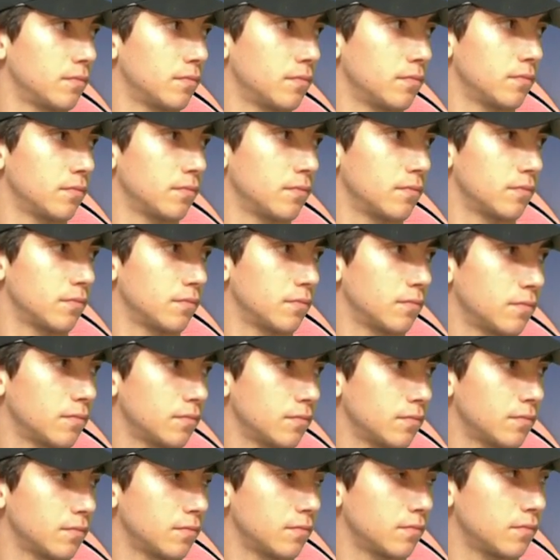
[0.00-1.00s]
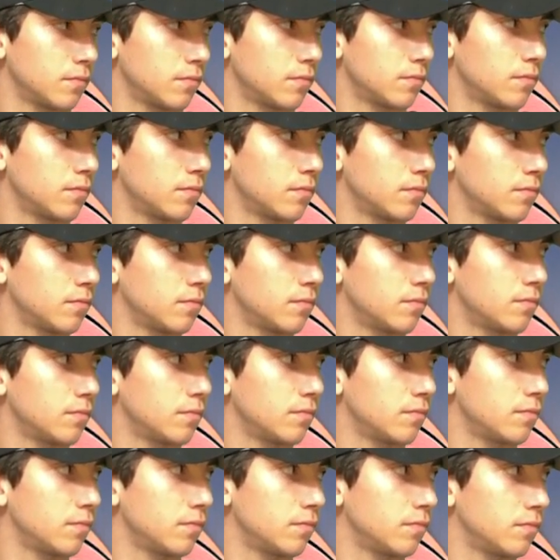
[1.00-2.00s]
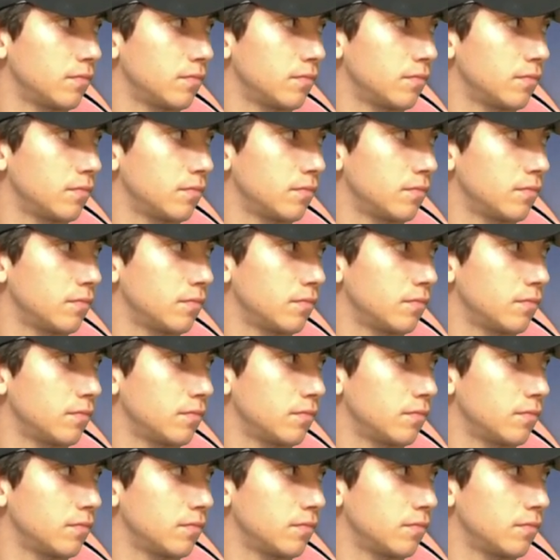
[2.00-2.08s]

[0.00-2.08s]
No words are spoken by the person on screen.